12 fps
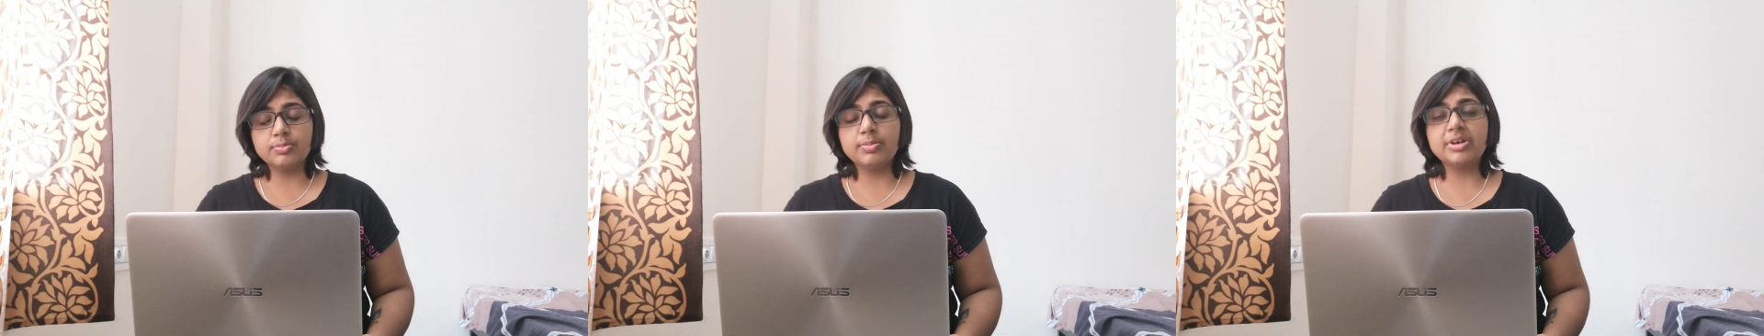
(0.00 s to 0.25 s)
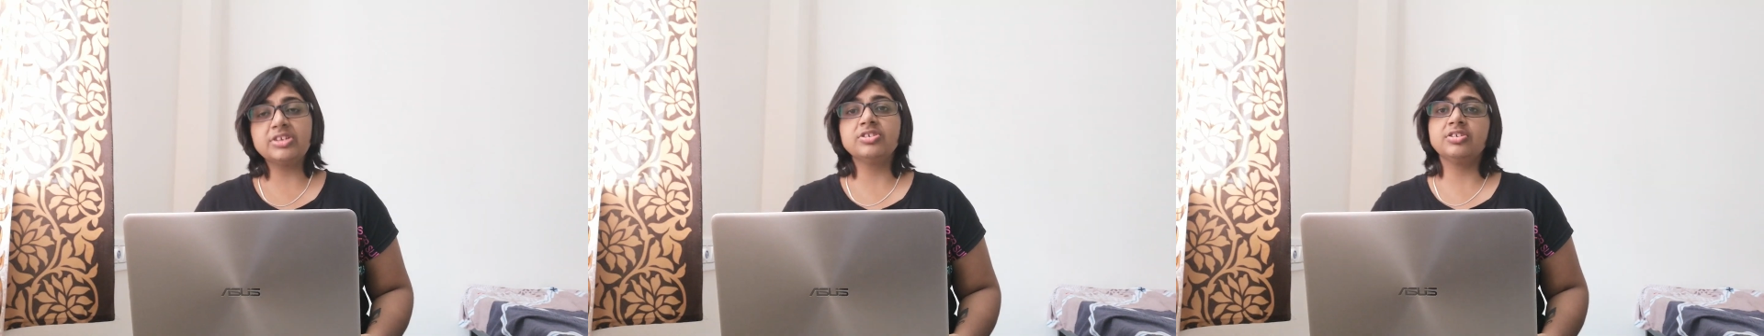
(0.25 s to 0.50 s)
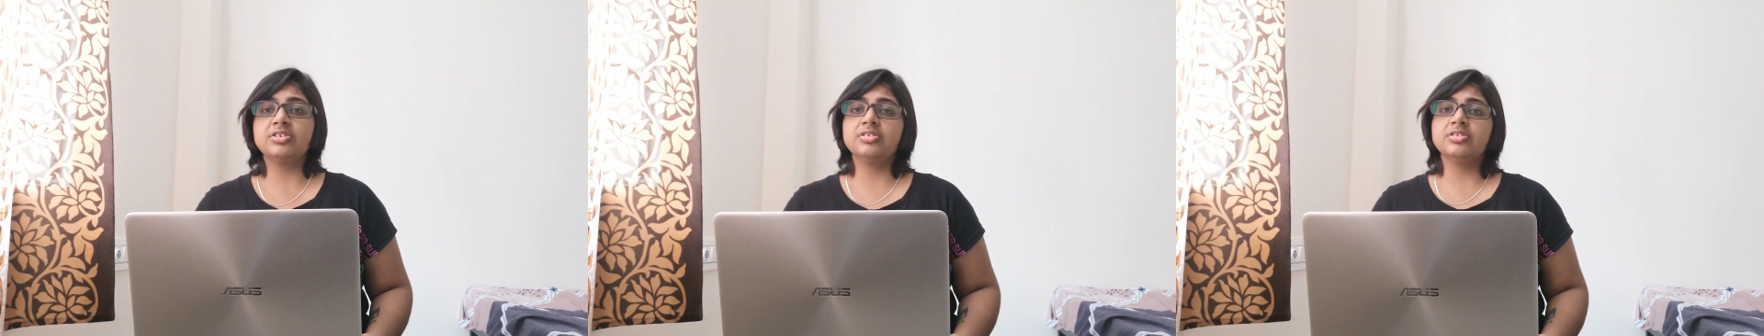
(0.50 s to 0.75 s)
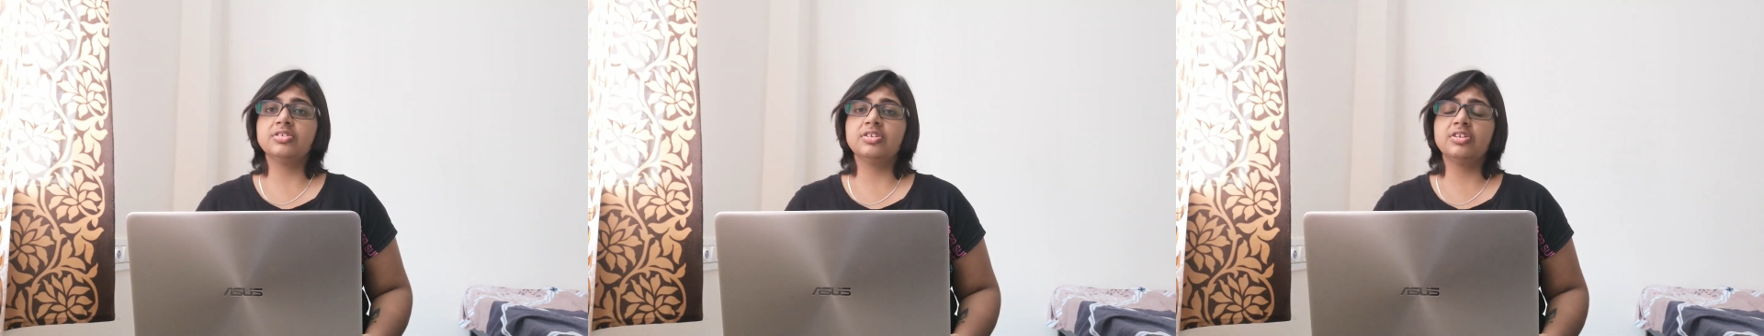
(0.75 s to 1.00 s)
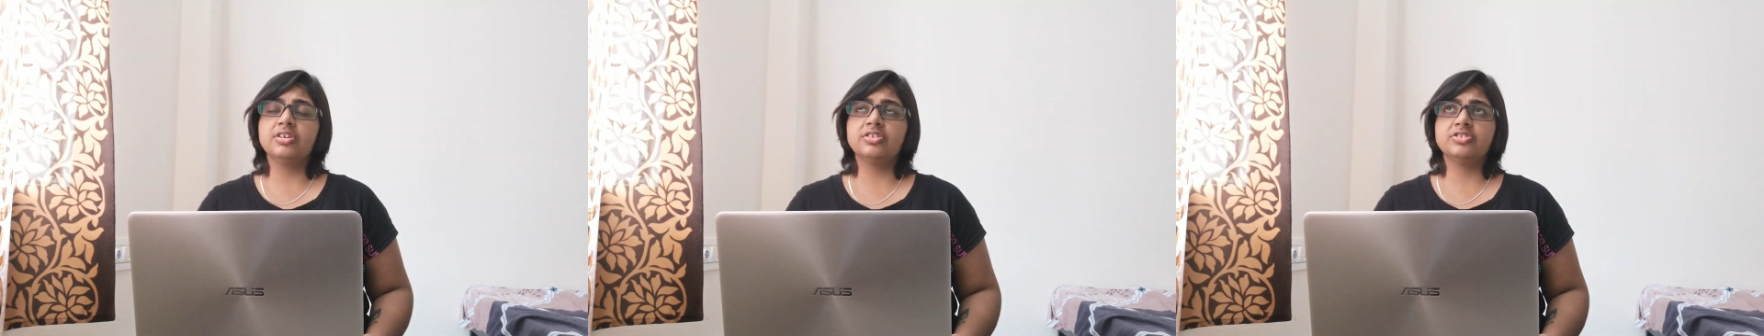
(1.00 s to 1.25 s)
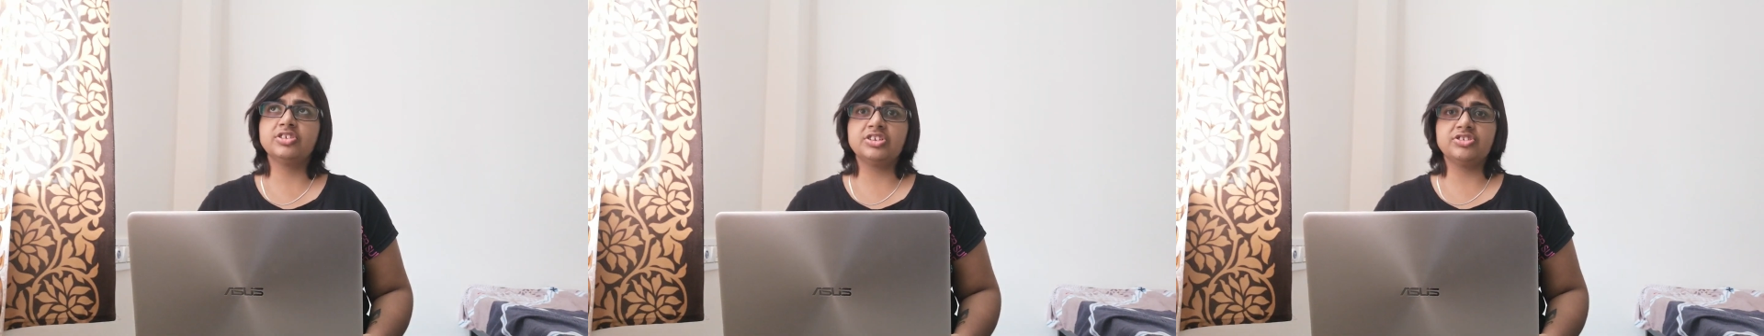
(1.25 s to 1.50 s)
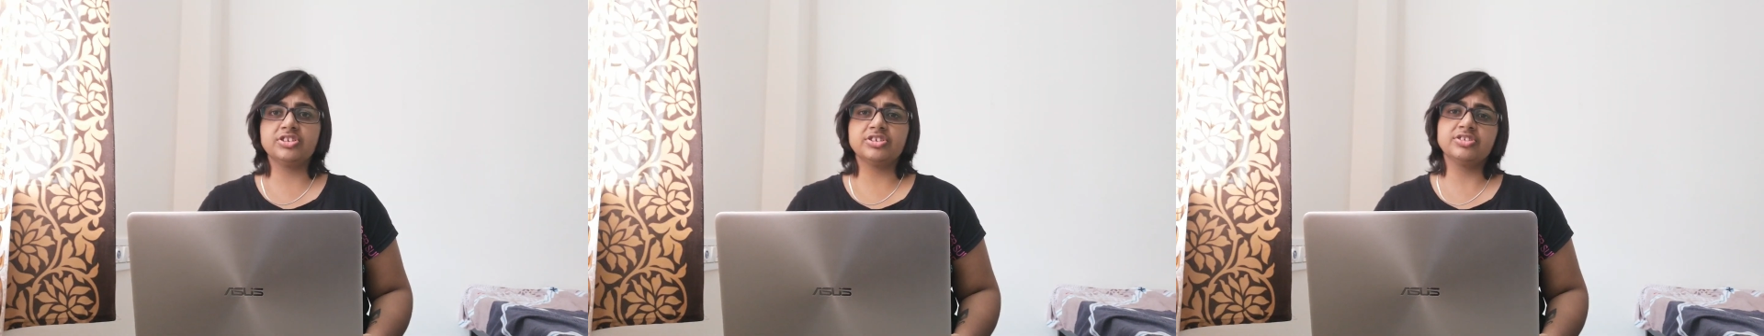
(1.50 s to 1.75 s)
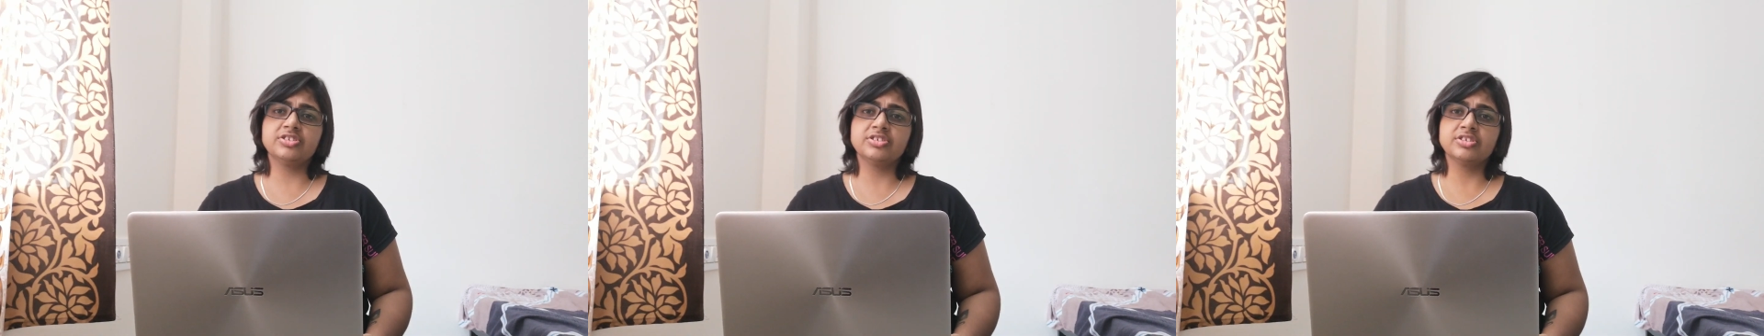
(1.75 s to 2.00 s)
major
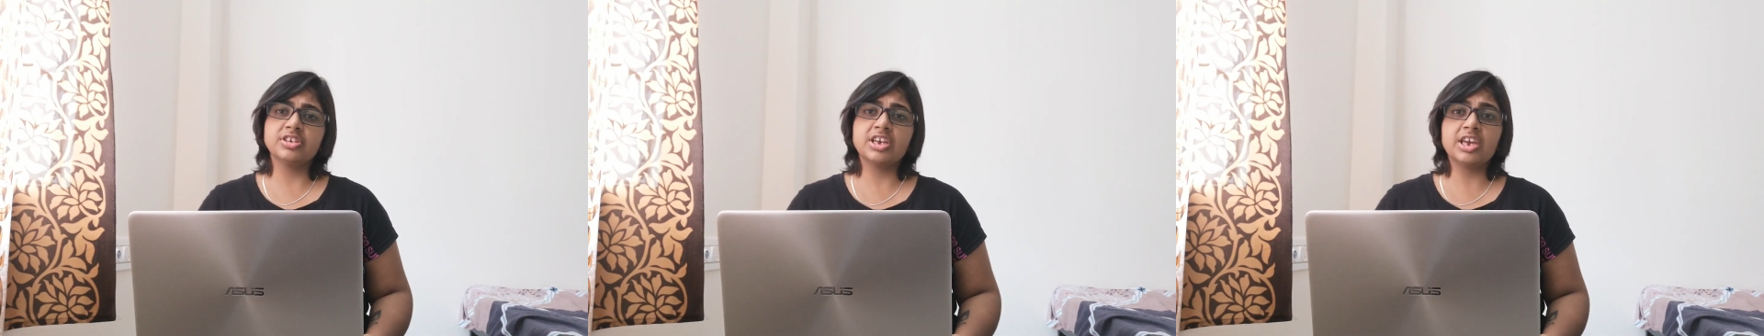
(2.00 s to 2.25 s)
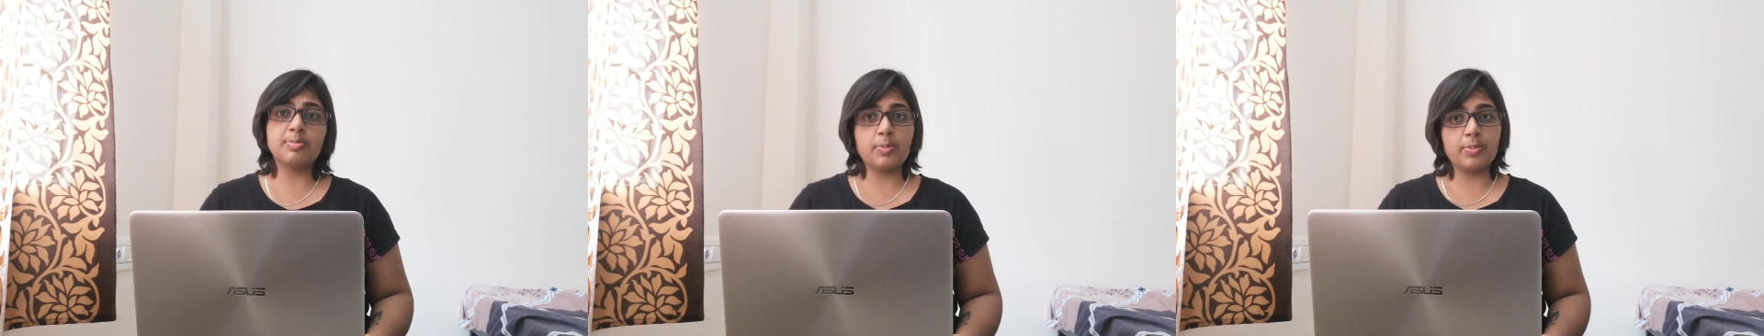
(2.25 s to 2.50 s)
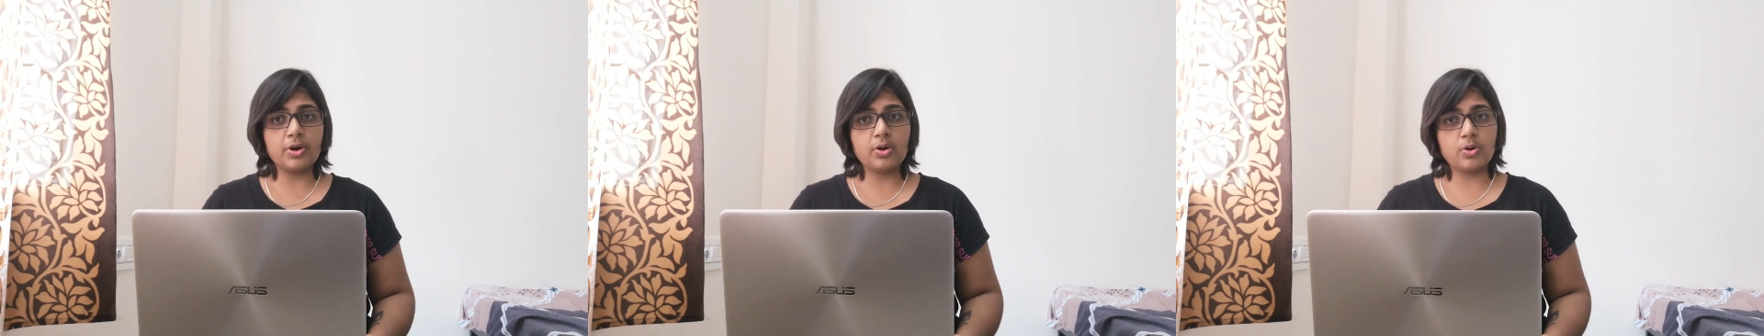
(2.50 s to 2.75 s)
changes came up